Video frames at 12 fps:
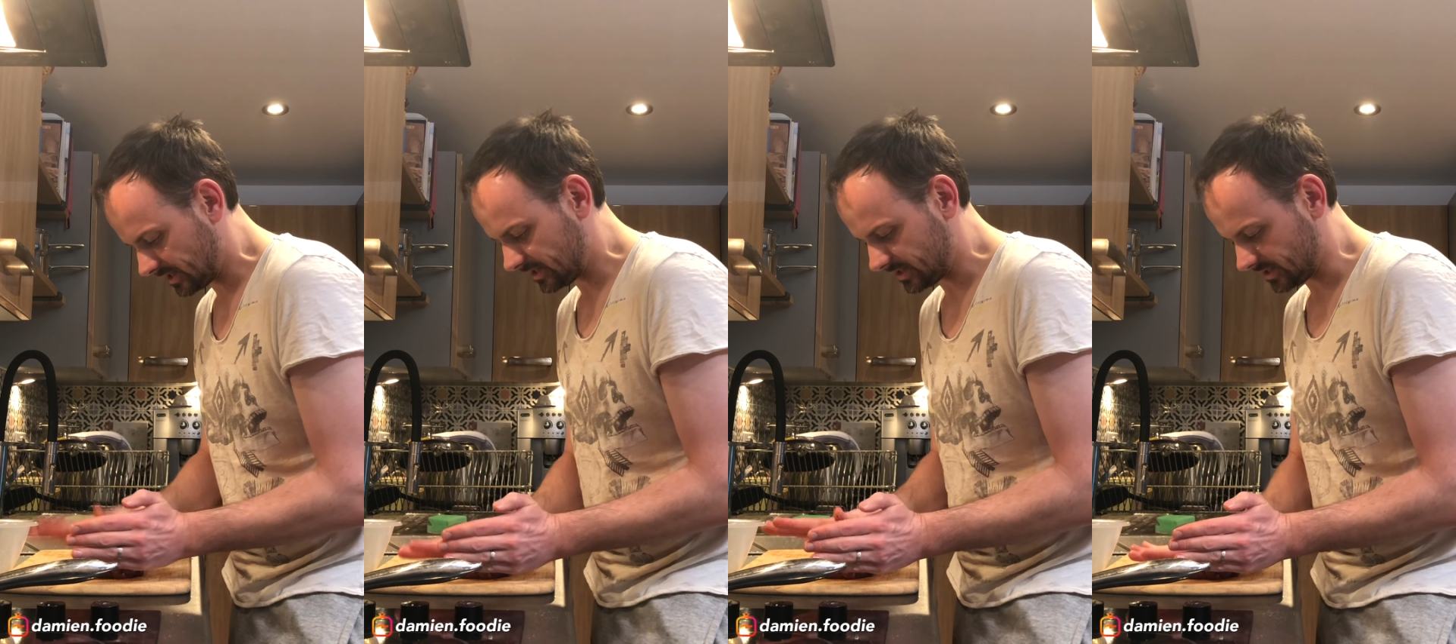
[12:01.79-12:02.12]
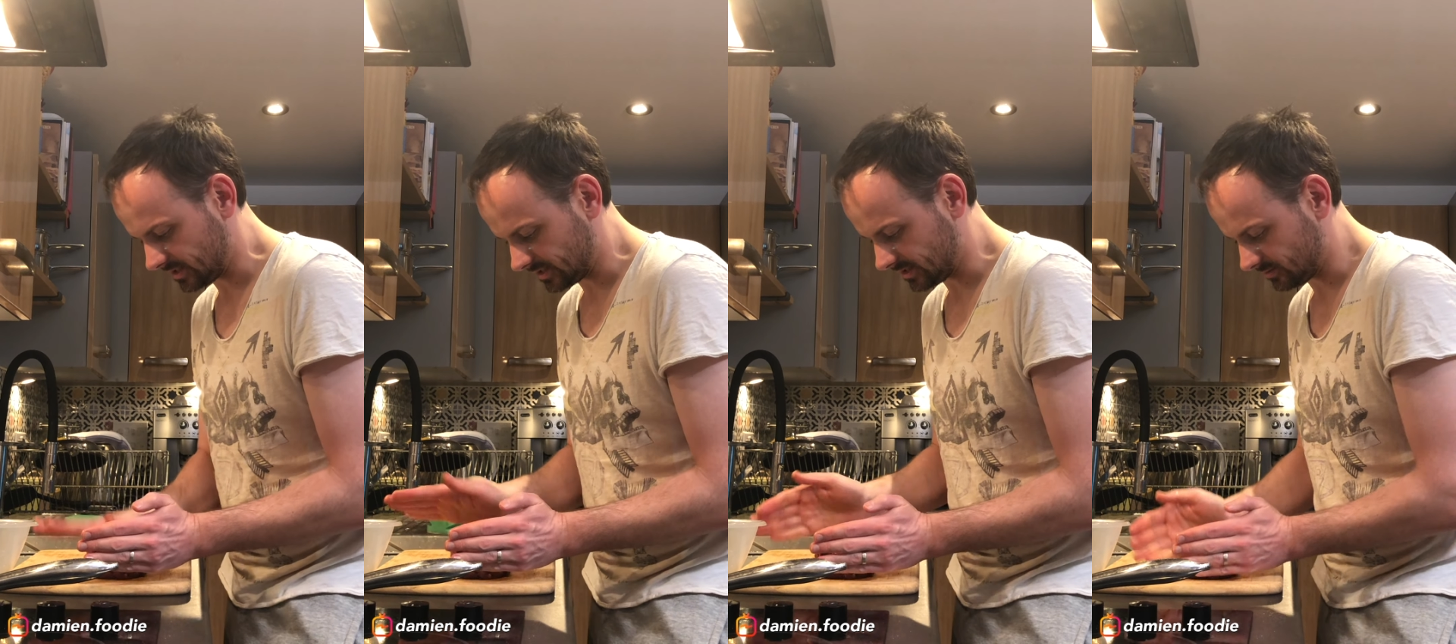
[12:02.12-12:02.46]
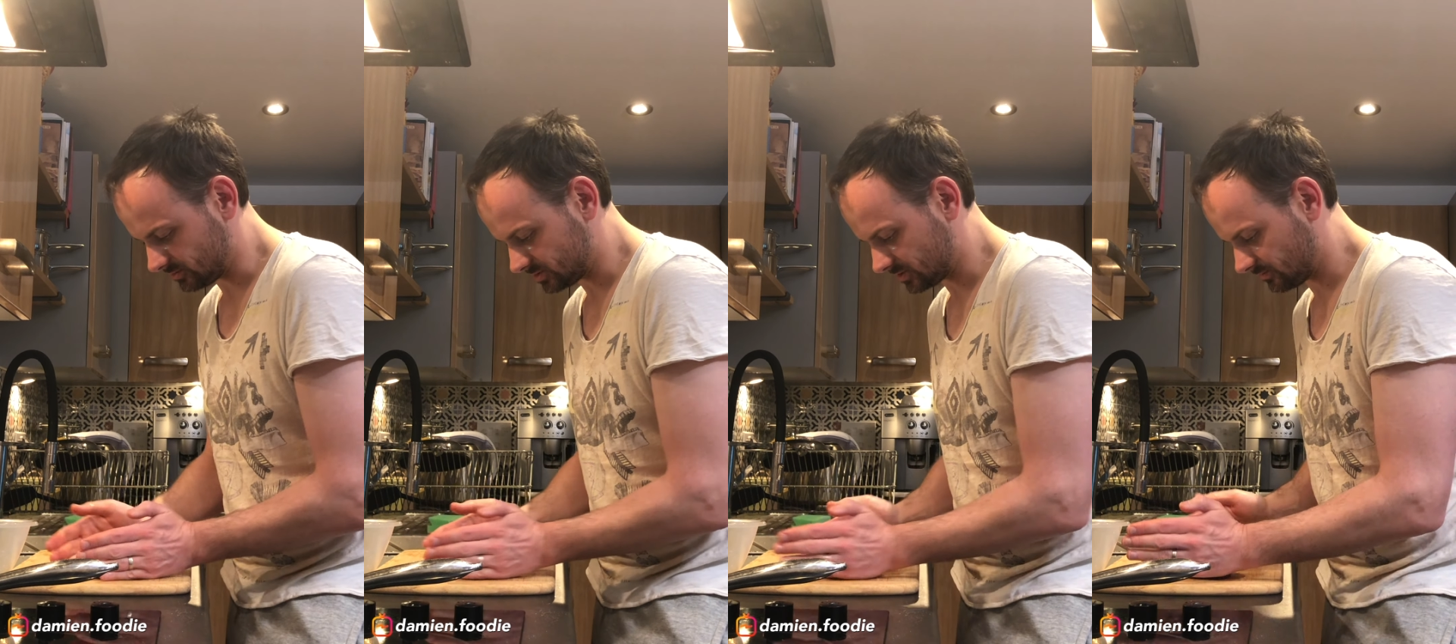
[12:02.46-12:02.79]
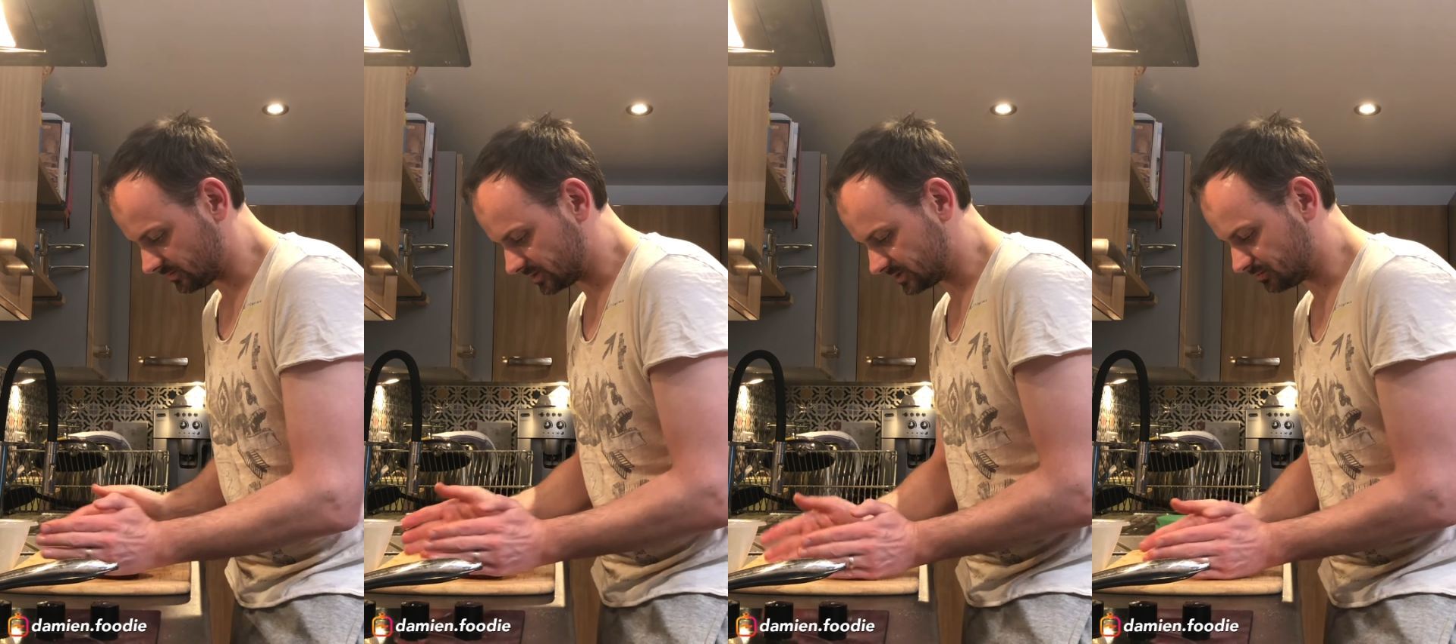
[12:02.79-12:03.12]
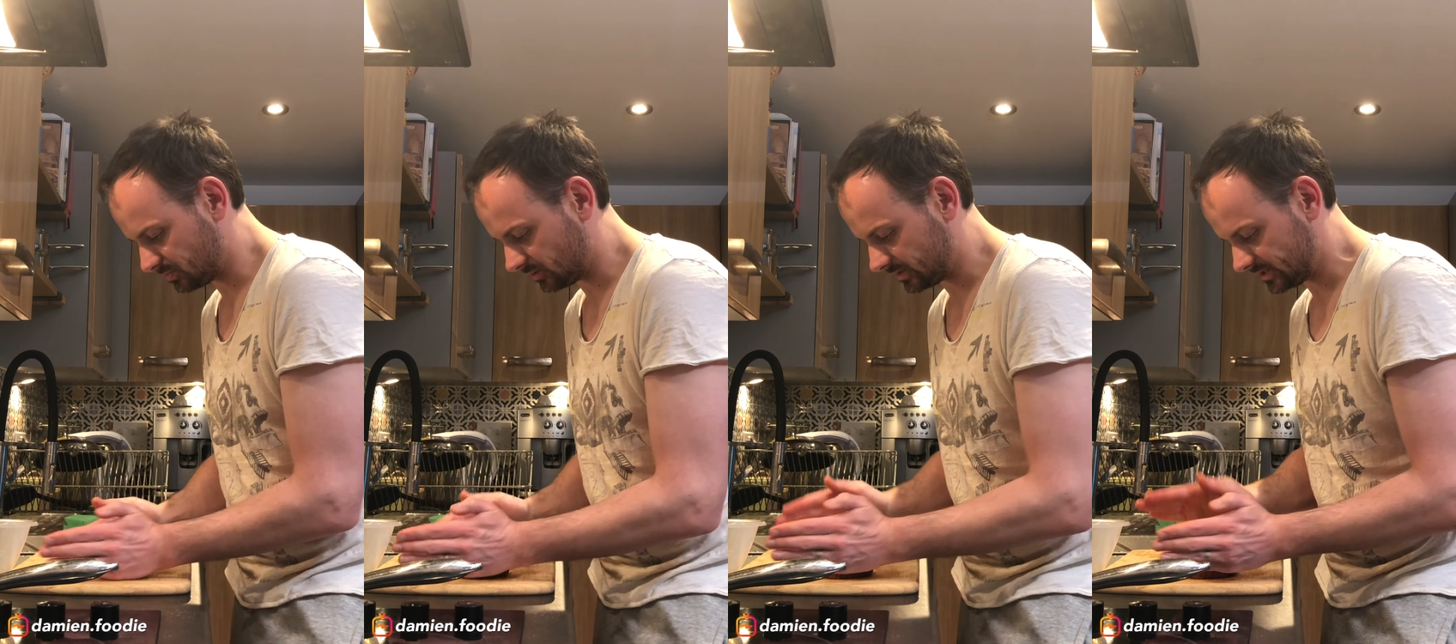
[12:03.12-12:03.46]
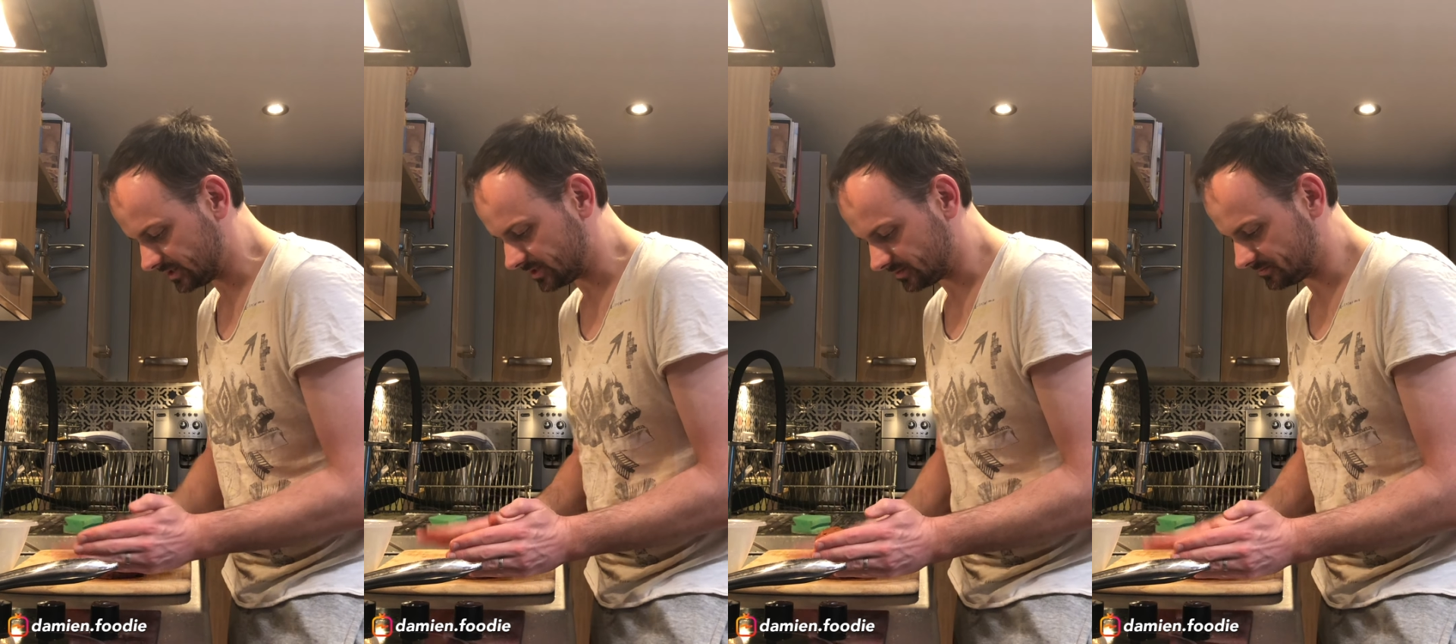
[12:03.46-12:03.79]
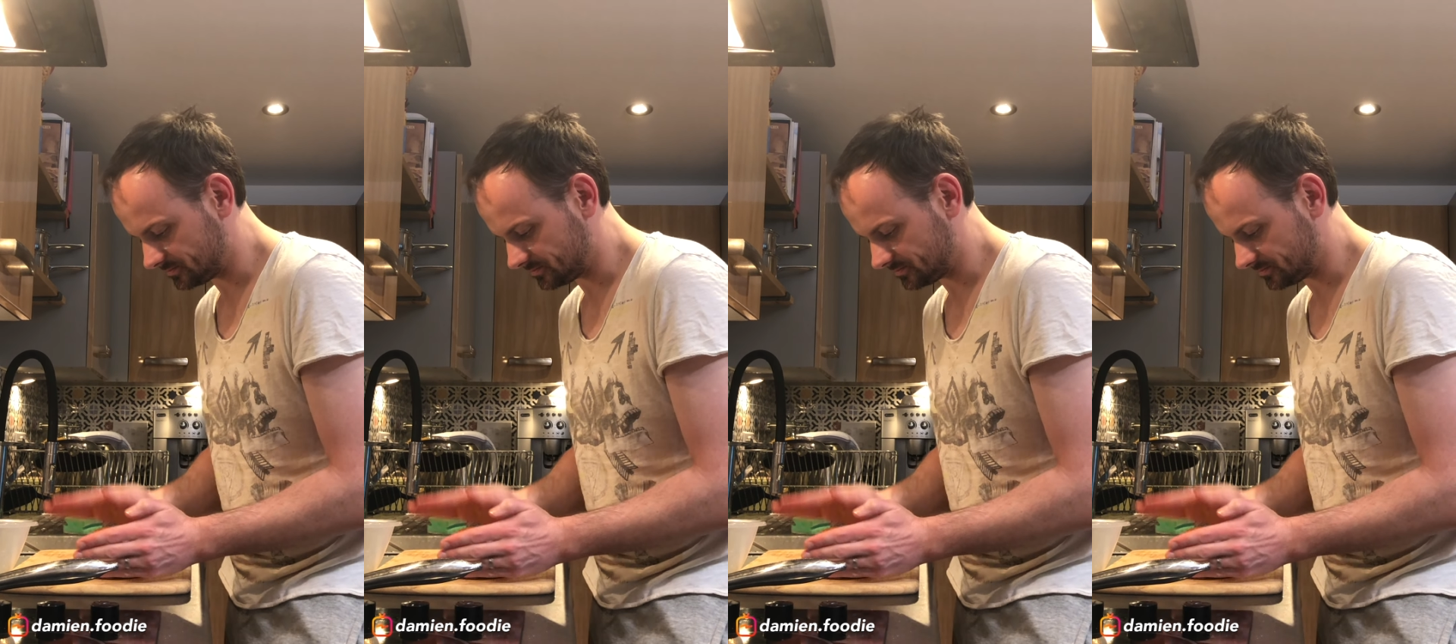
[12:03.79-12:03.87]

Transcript: egg in here or something to bind it.